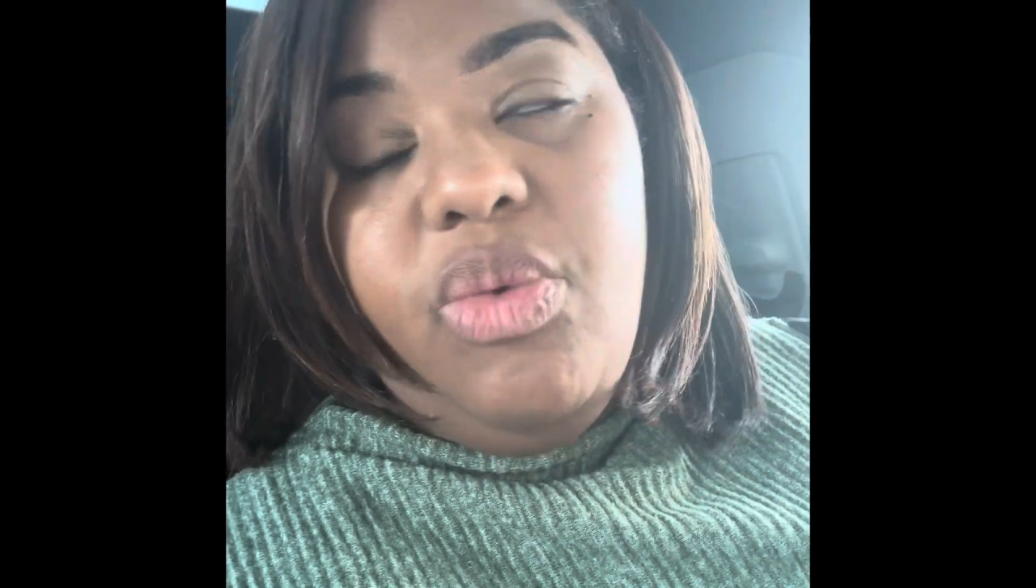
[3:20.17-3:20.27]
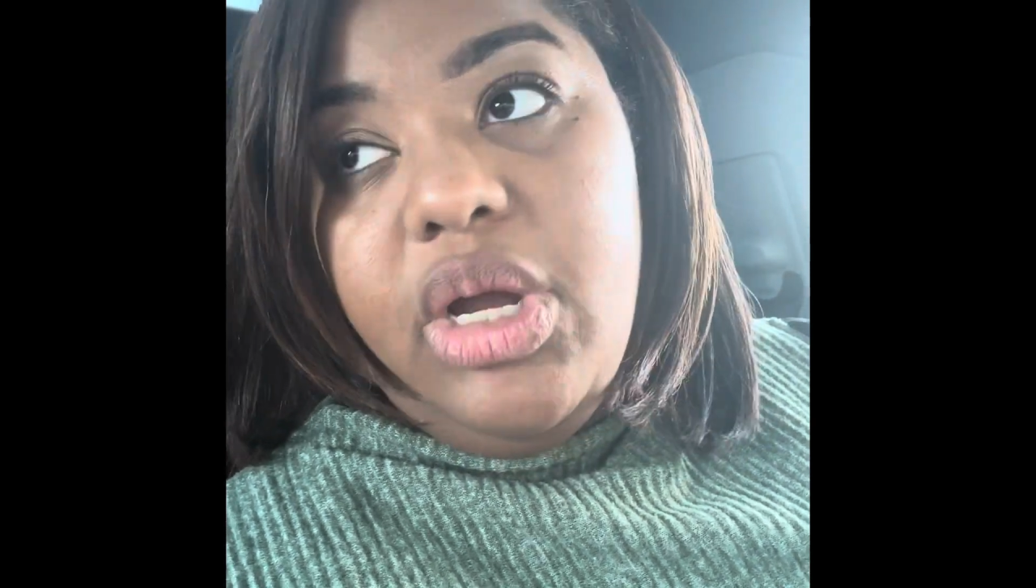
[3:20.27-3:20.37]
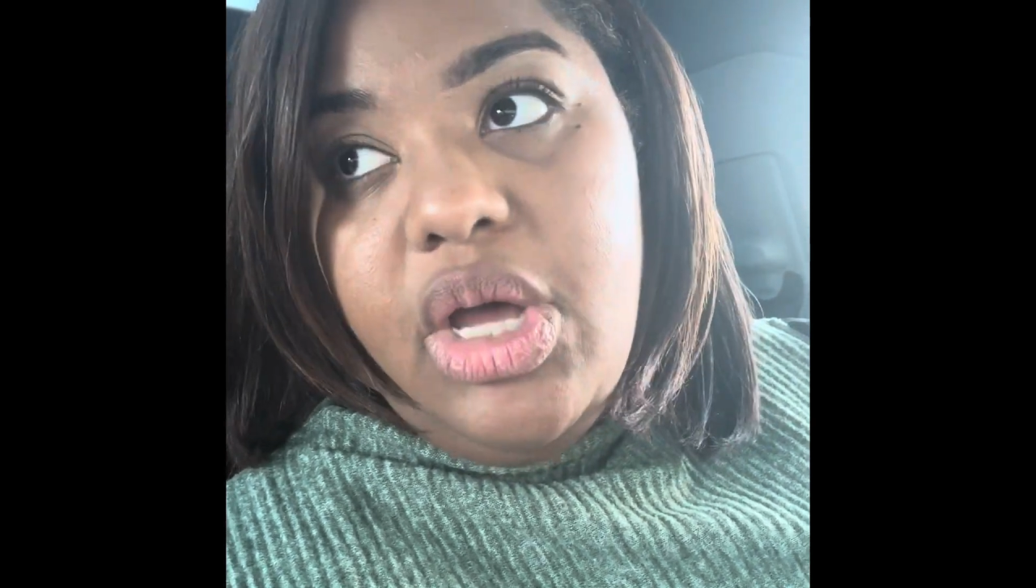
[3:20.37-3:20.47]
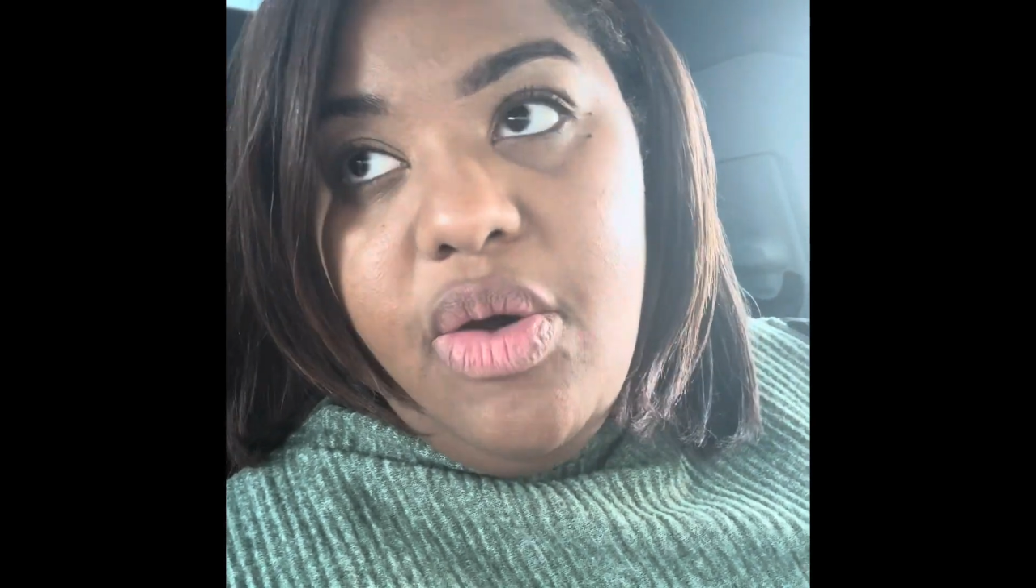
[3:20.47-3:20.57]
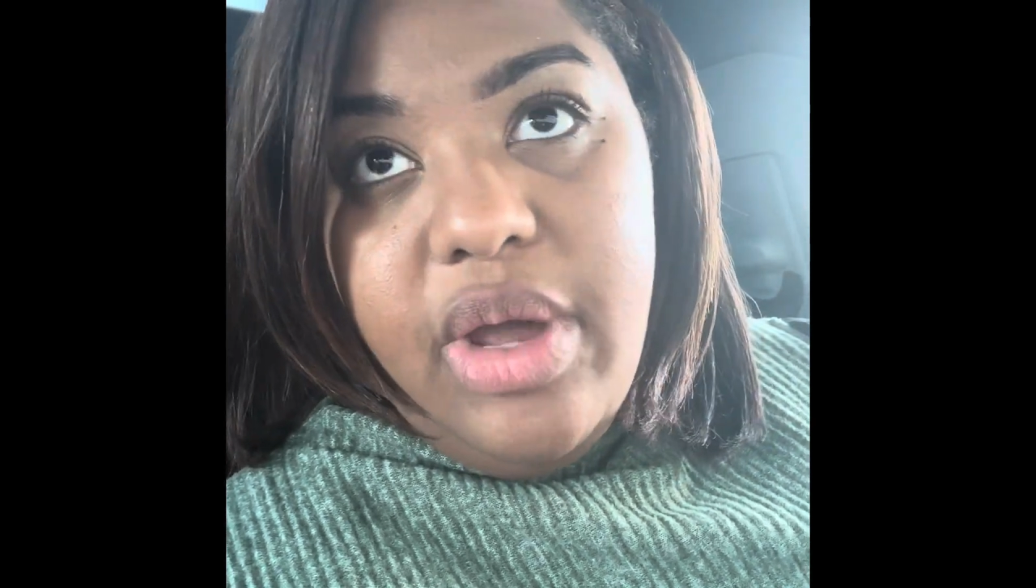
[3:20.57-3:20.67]
We're
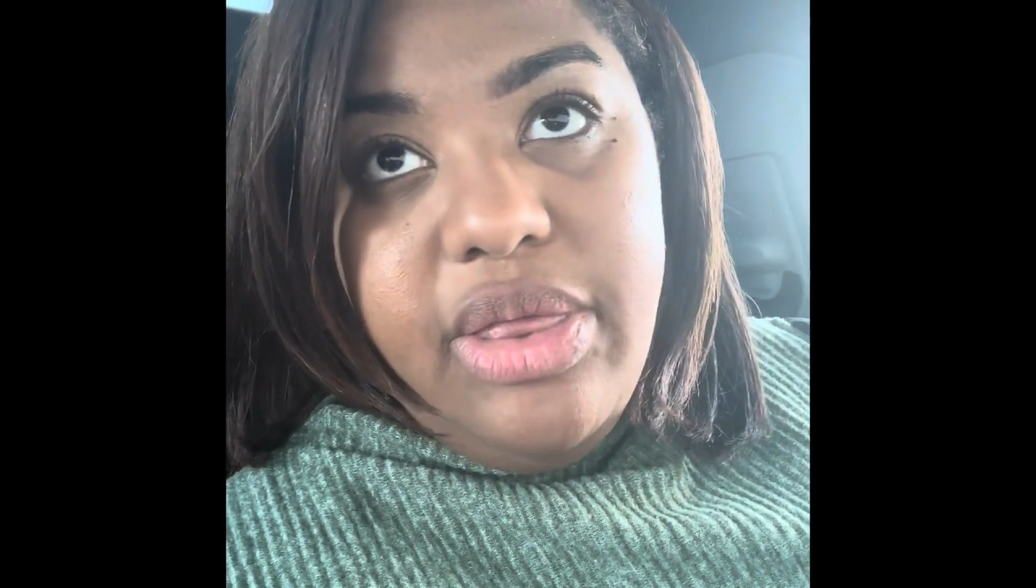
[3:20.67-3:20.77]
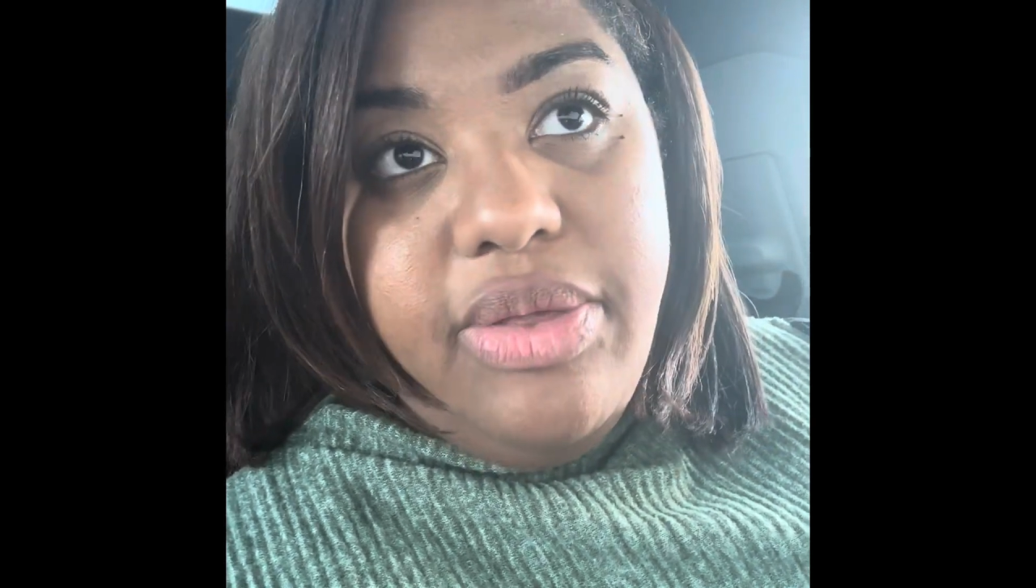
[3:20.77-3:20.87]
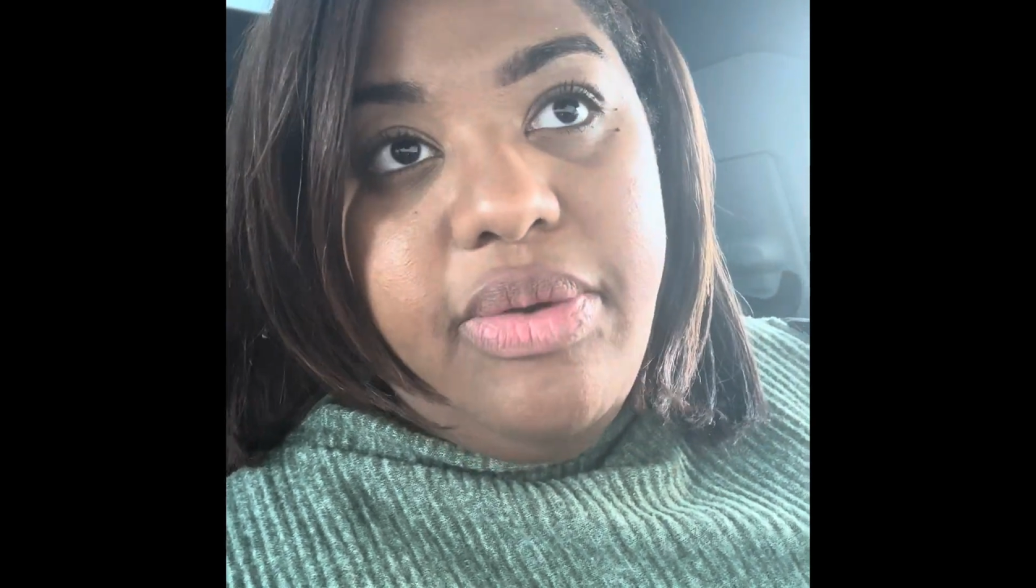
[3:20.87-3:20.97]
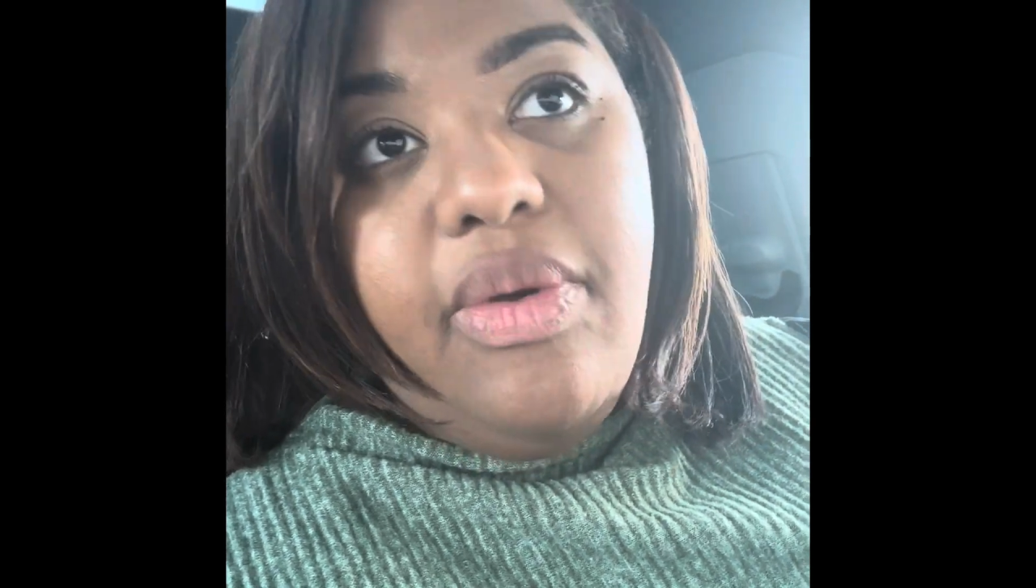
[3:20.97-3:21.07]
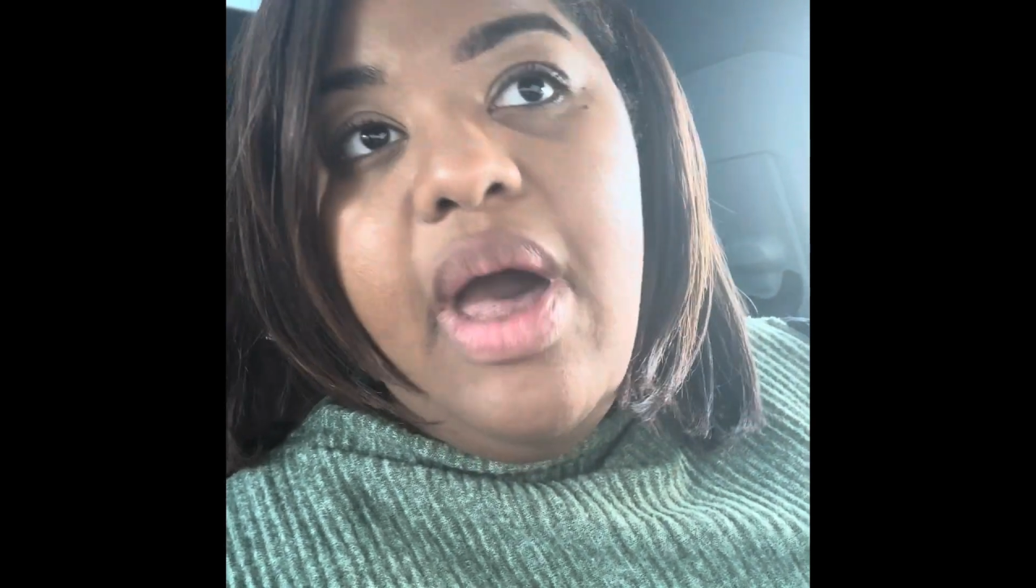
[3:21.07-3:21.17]
going through